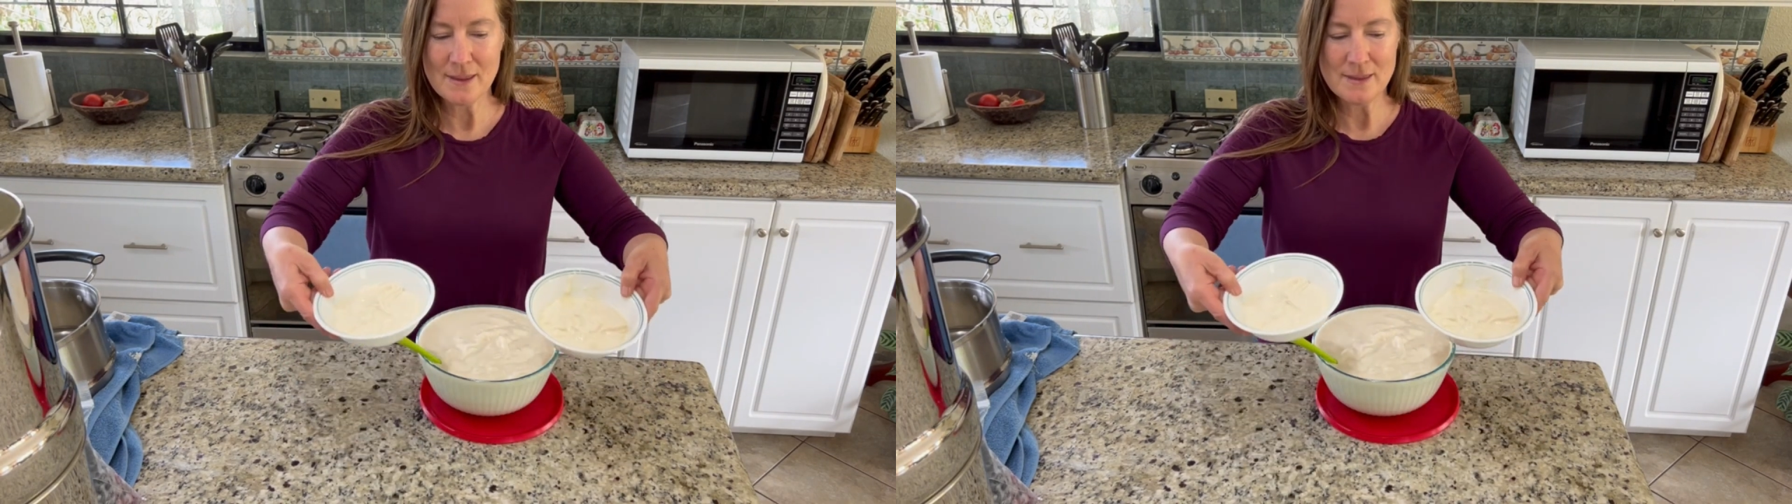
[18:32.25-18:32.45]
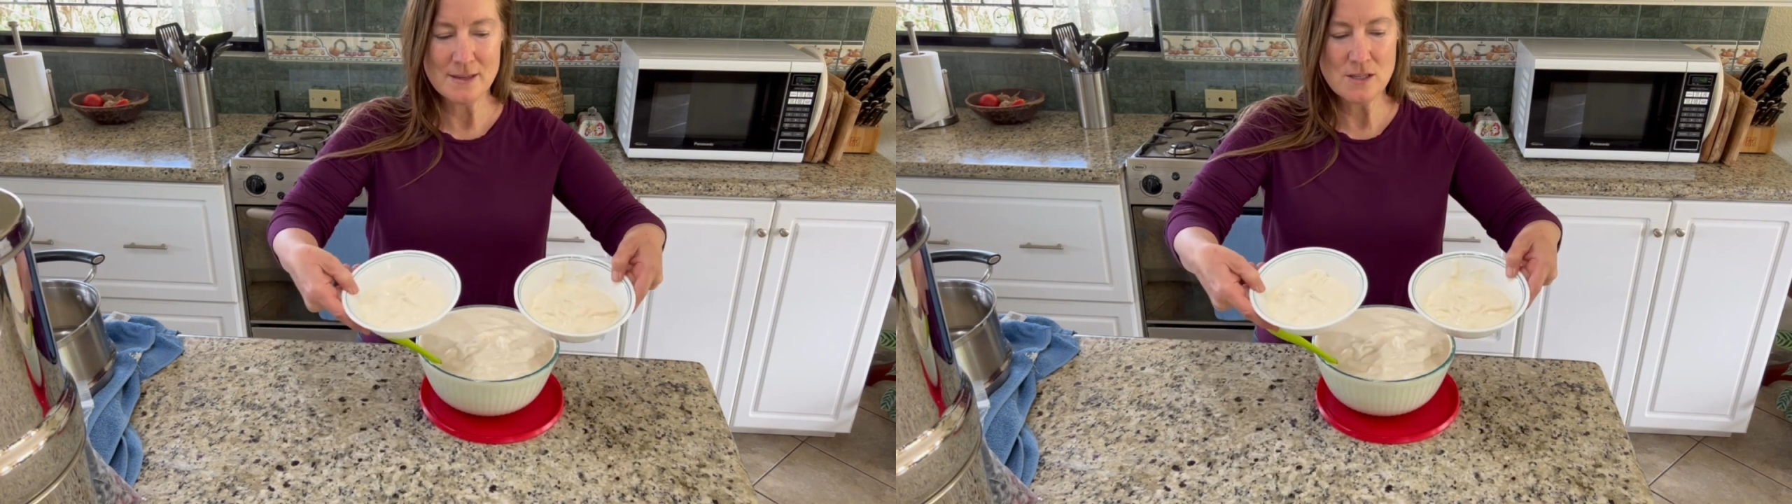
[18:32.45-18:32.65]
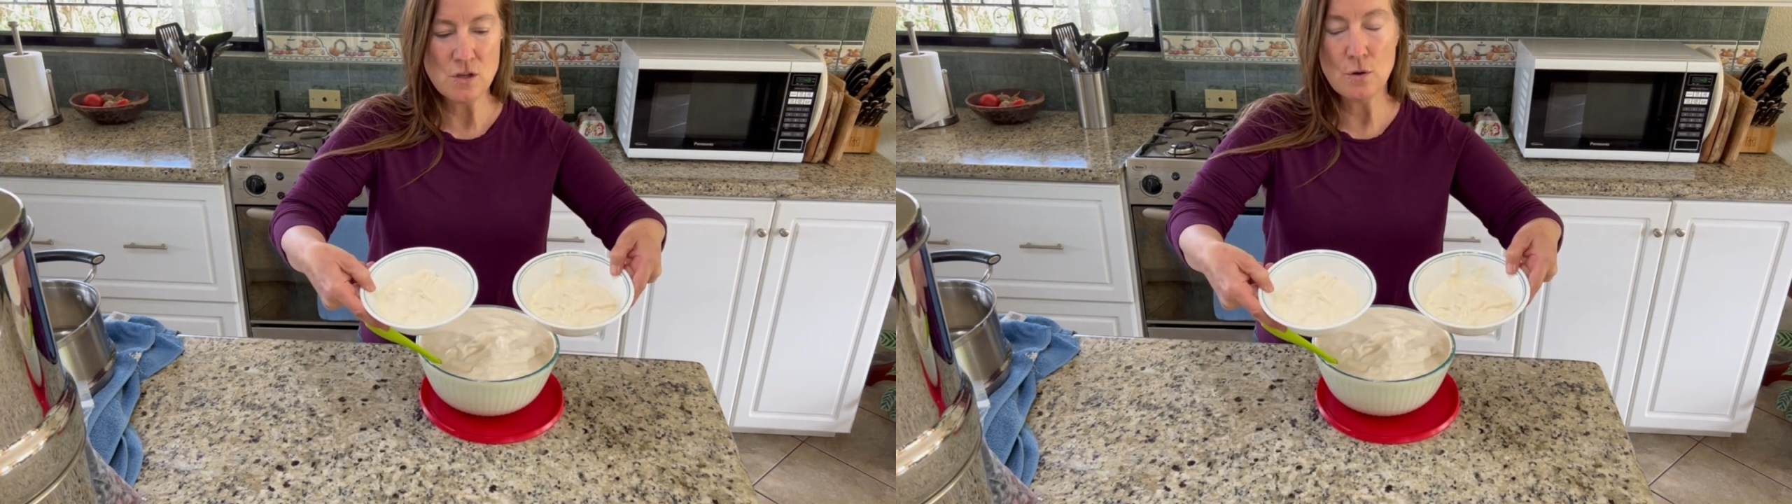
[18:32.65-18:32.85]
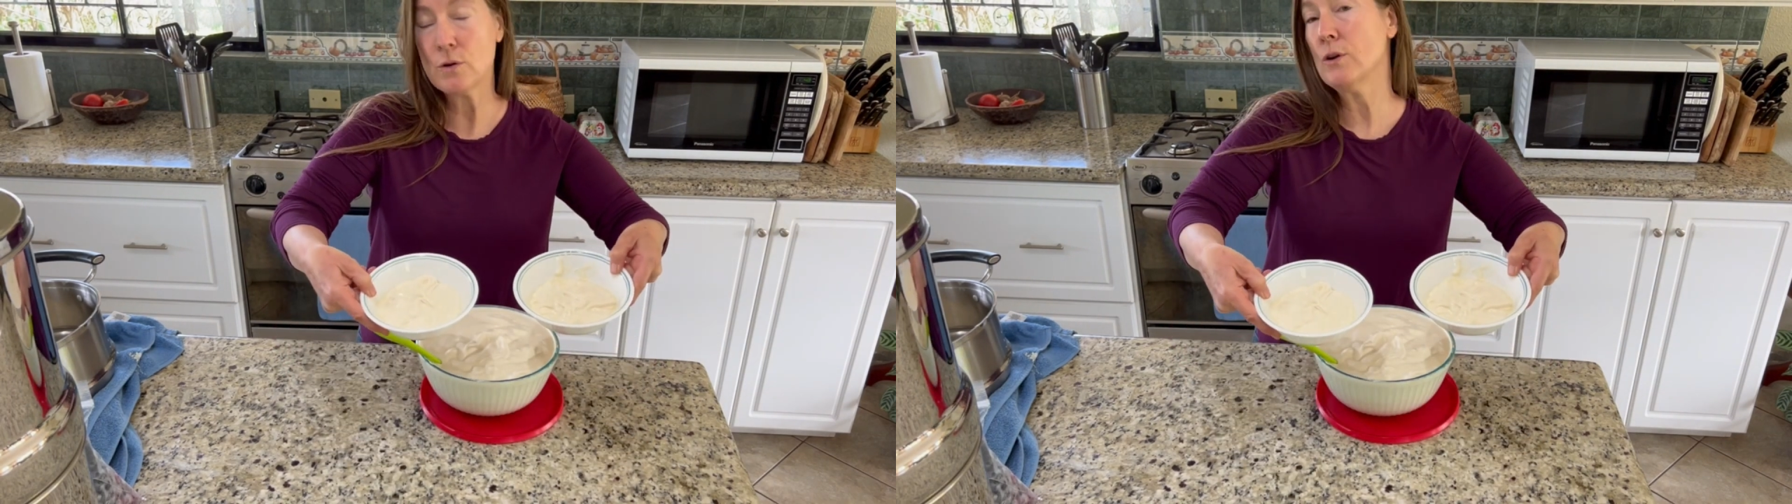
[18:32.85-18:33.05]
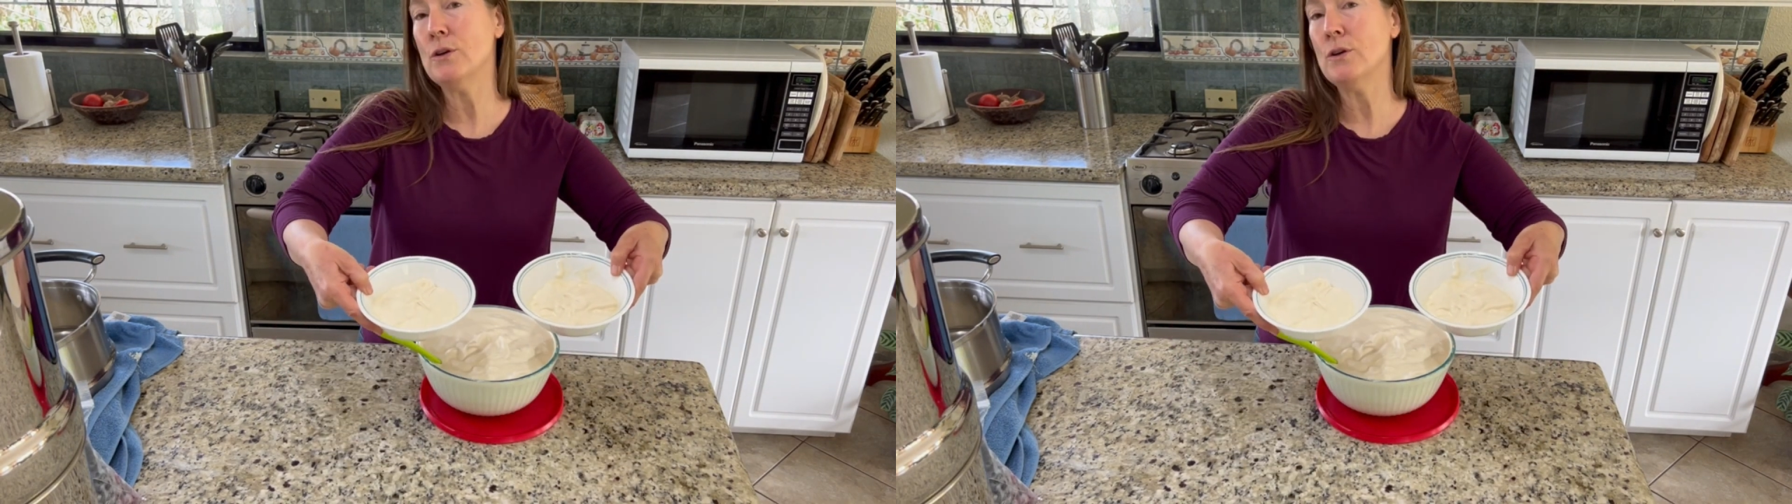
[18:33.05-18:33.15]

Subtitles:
this yogurt,